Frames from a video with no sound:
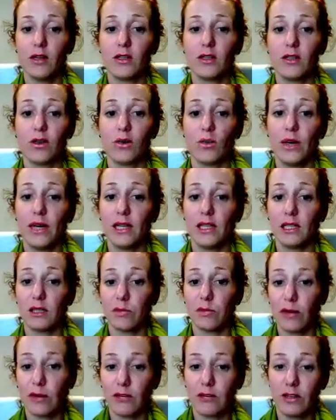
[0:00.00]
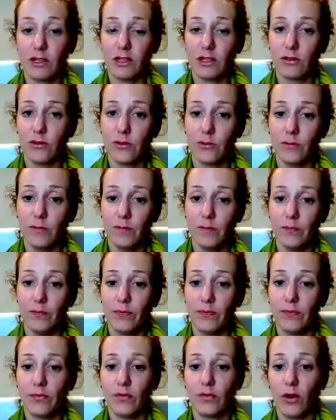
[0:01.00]
So when it's Spring Festival,
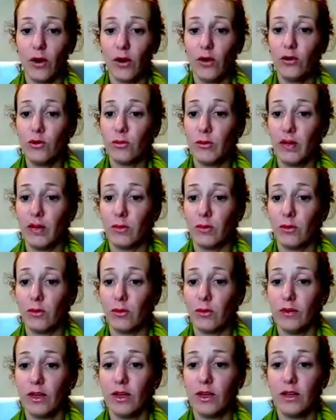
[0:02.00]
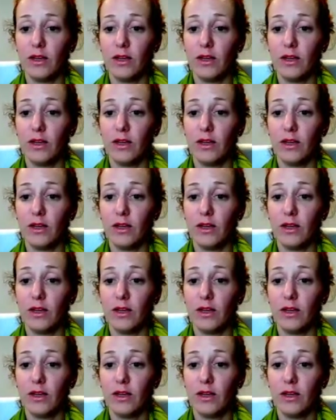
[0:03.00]
the old people